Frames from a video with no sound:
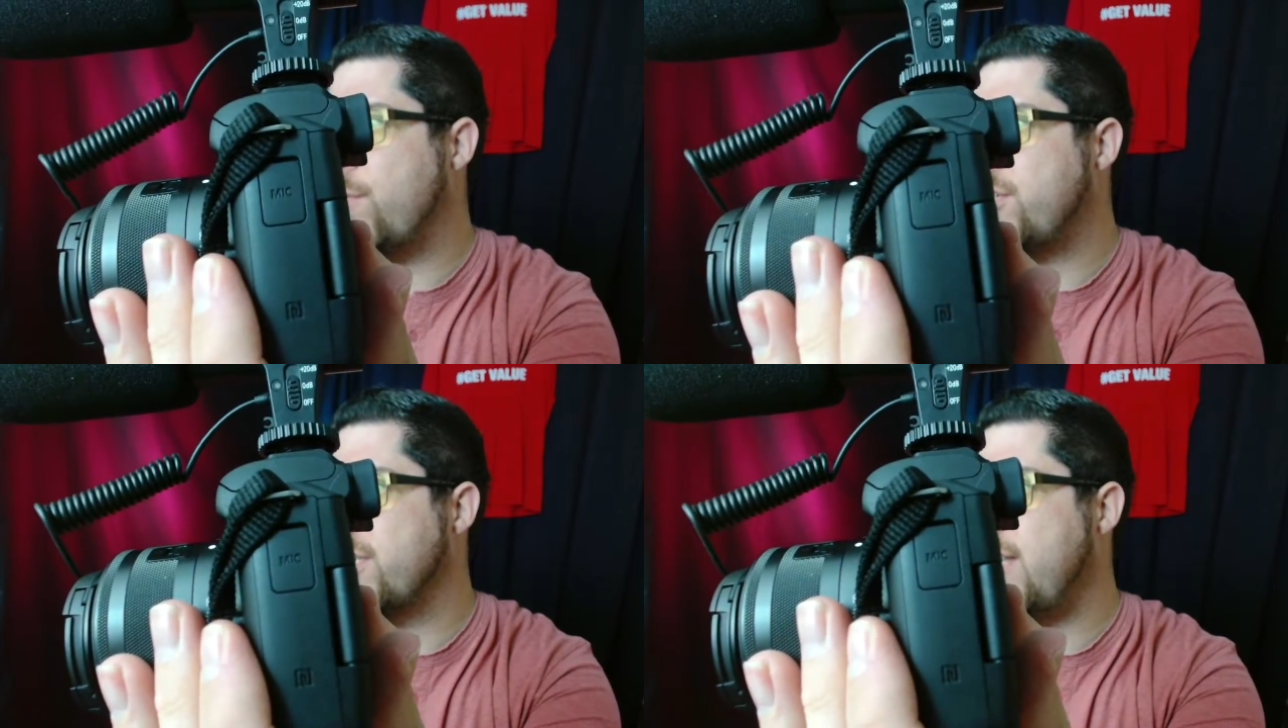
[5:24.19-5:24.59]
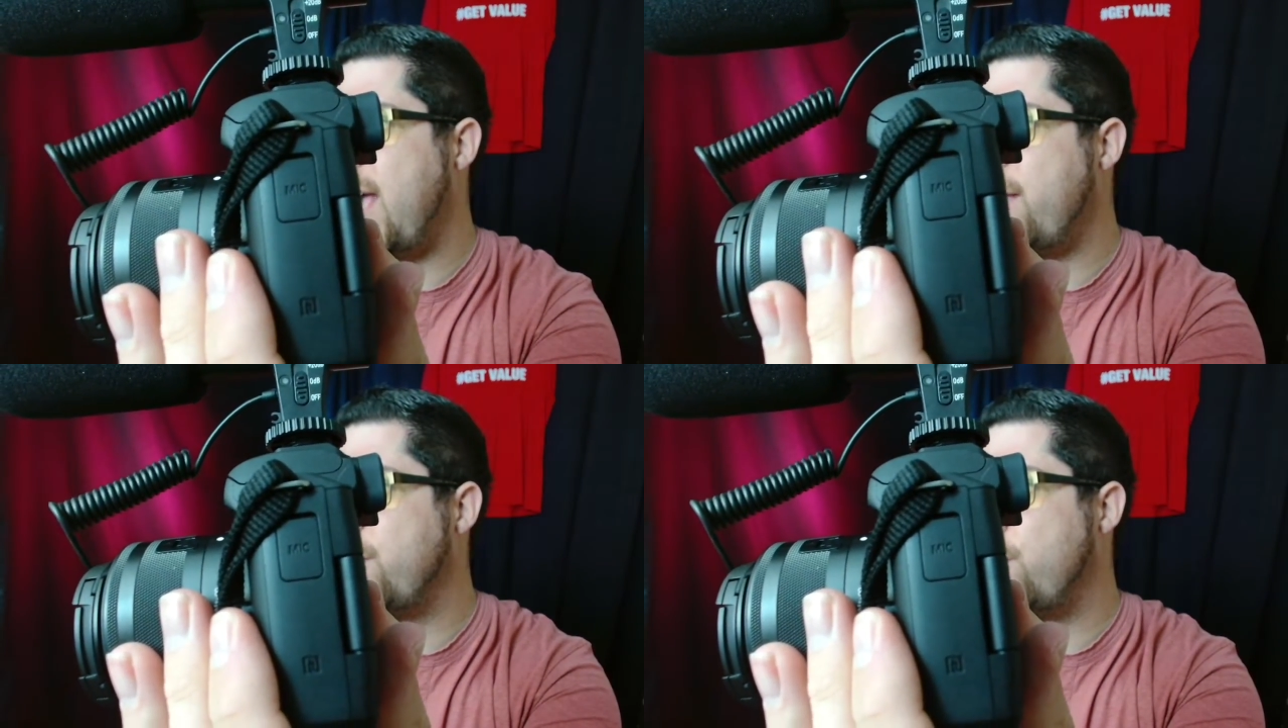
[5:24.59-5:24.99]
which is
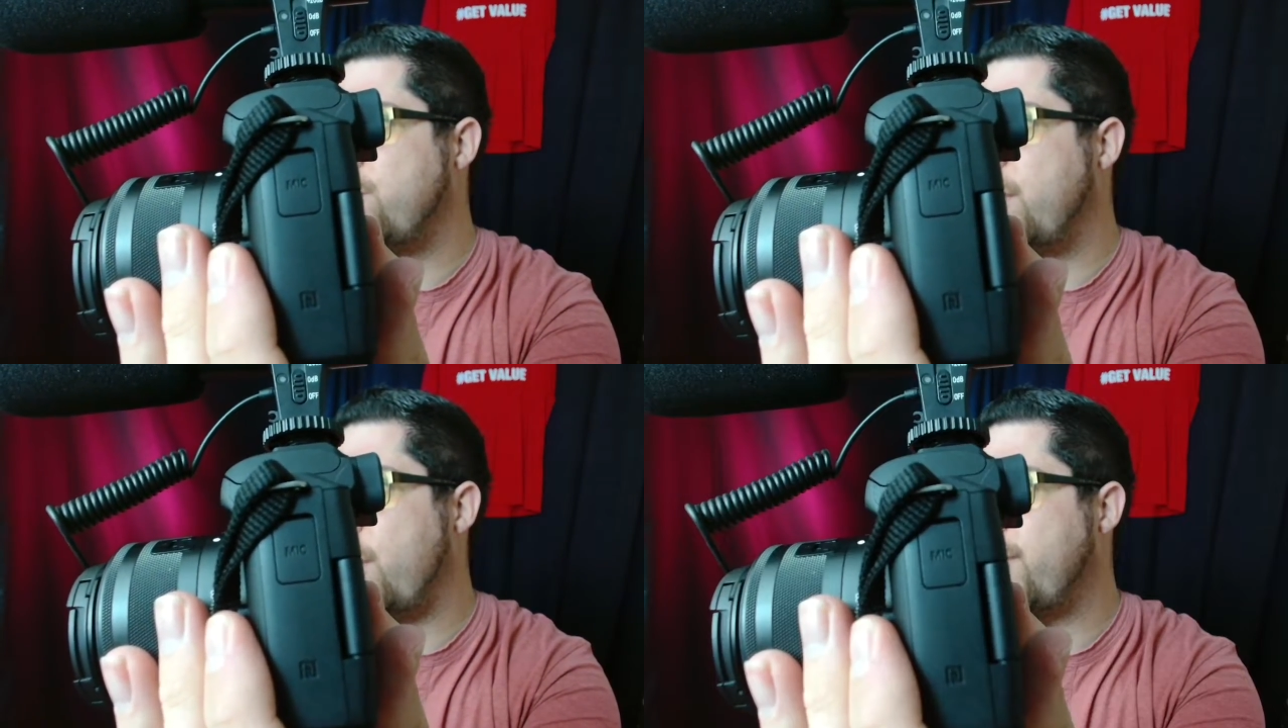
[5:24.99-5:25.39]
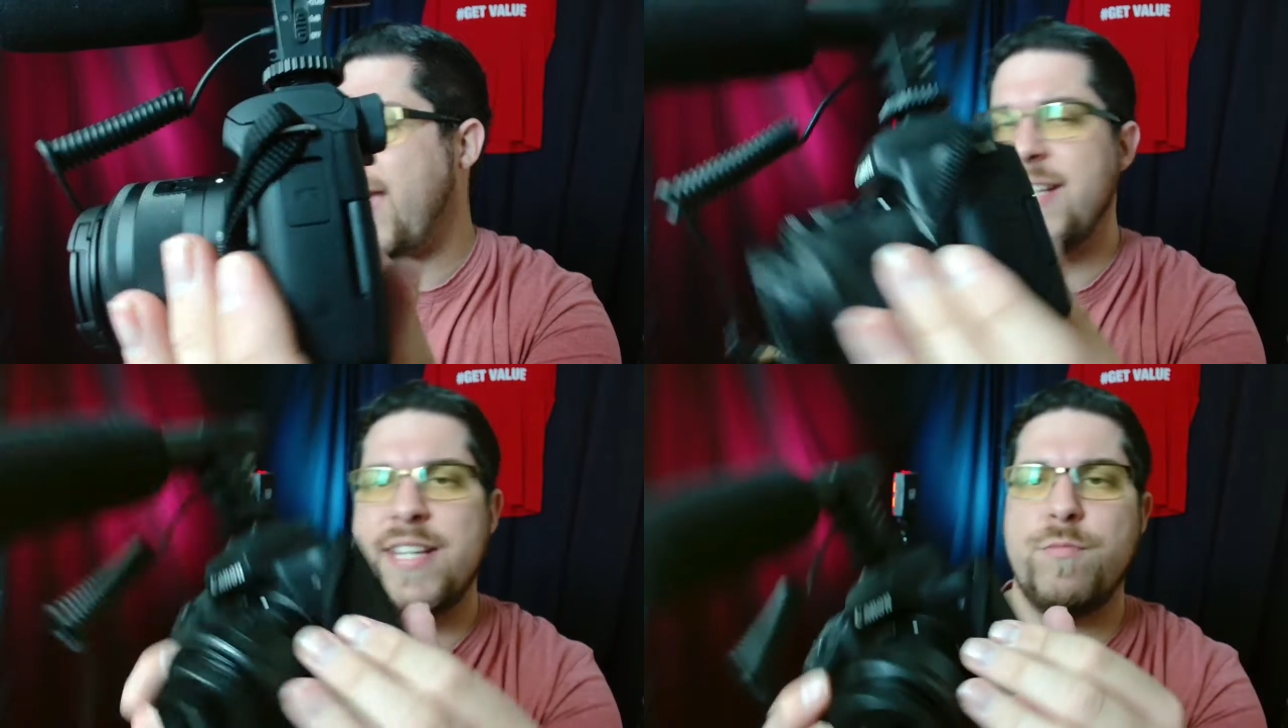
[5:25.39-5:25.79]
there, usually
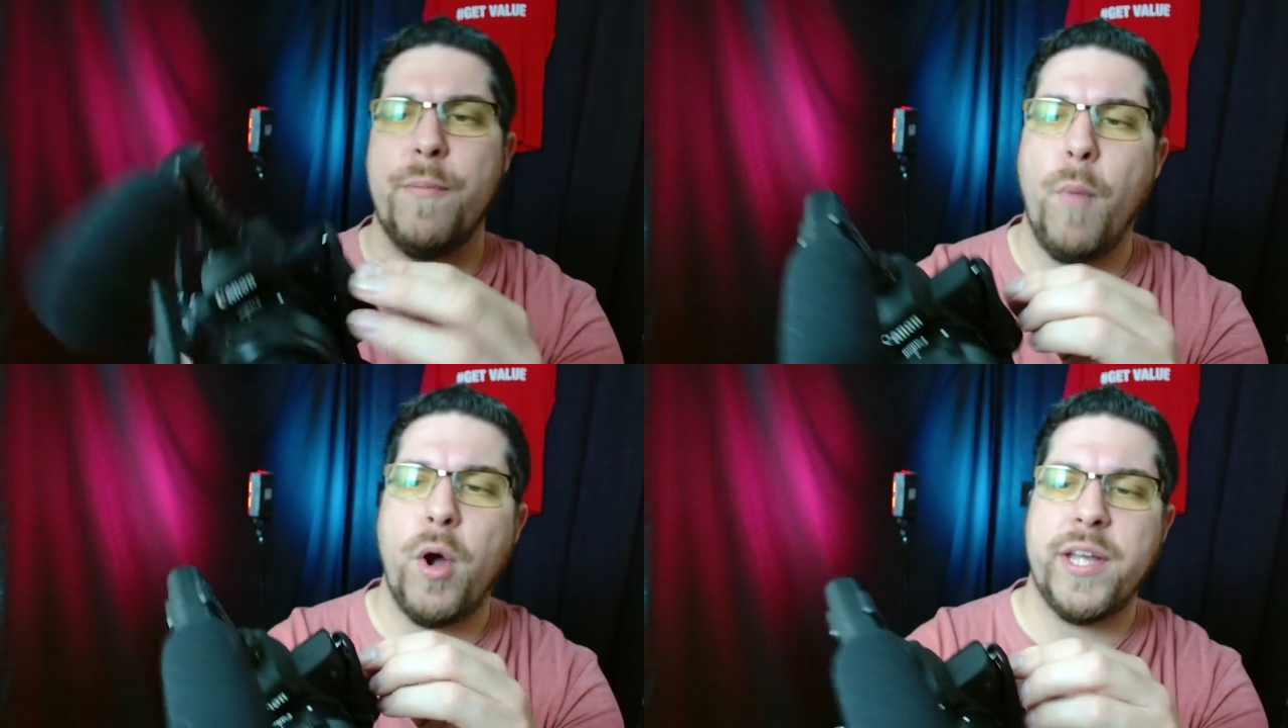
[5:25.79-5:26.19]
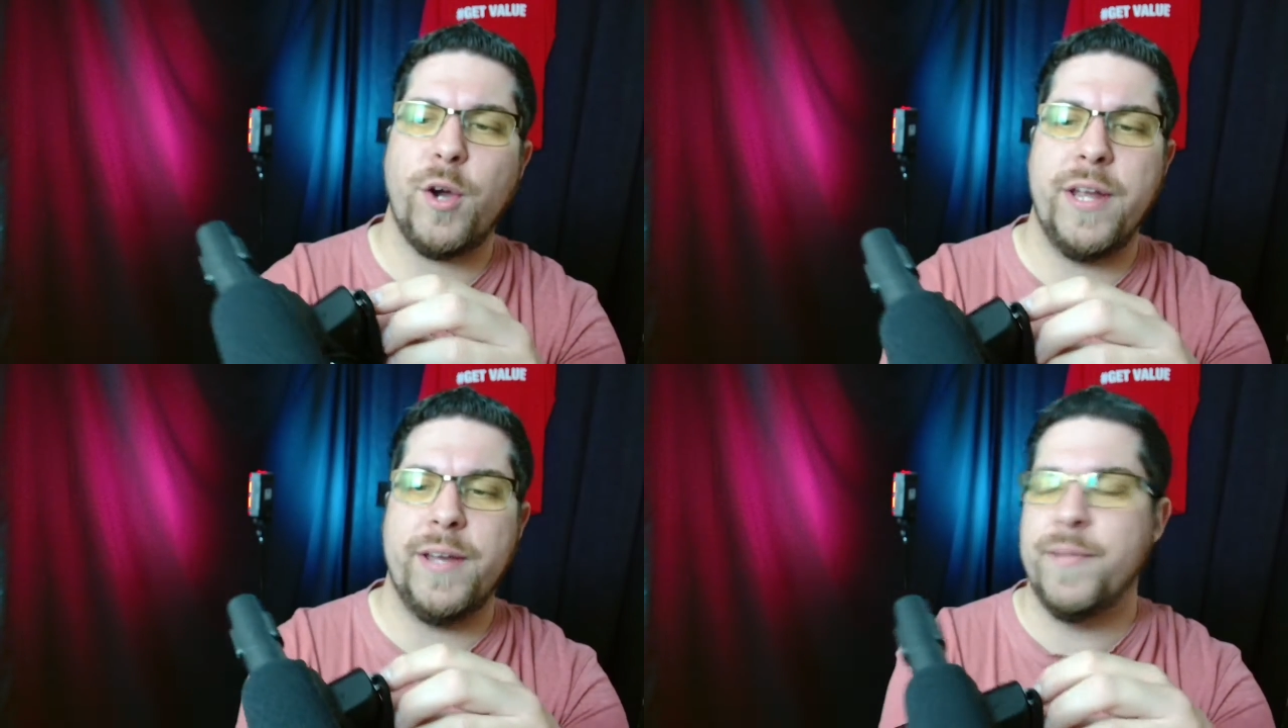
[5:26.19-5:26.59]
located with mic
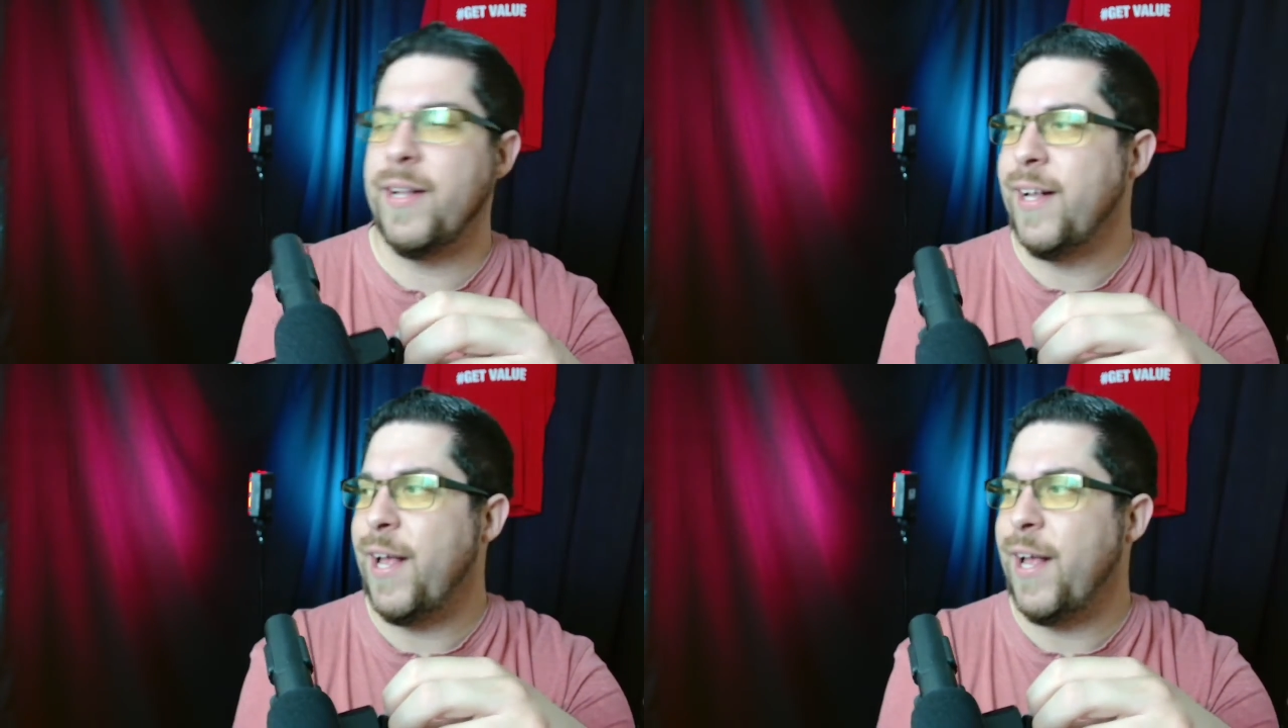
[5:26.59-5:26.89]
on it.